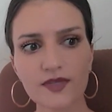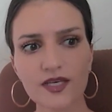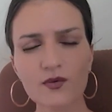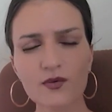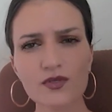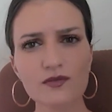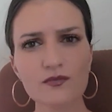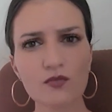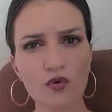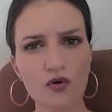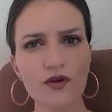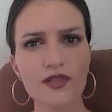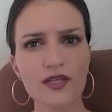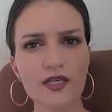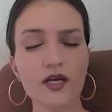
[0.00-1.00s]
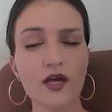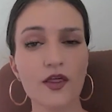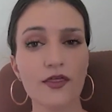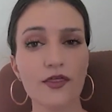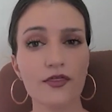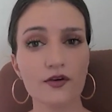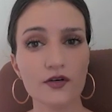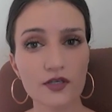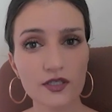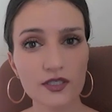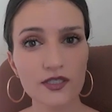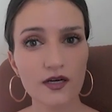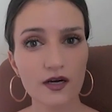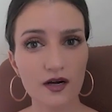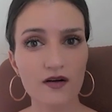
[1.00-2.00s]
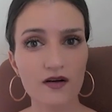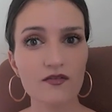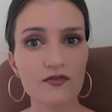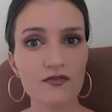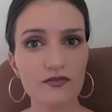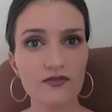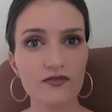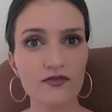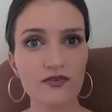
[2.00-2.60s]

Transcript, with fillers: it was more than a third of